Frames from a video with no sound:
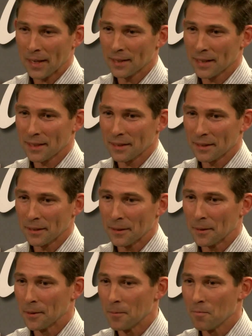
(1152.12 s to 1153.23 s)
and
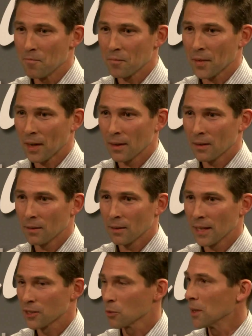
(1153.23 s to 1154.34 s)
then
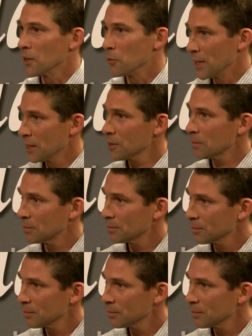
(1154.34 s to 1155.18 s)
let somebody read it.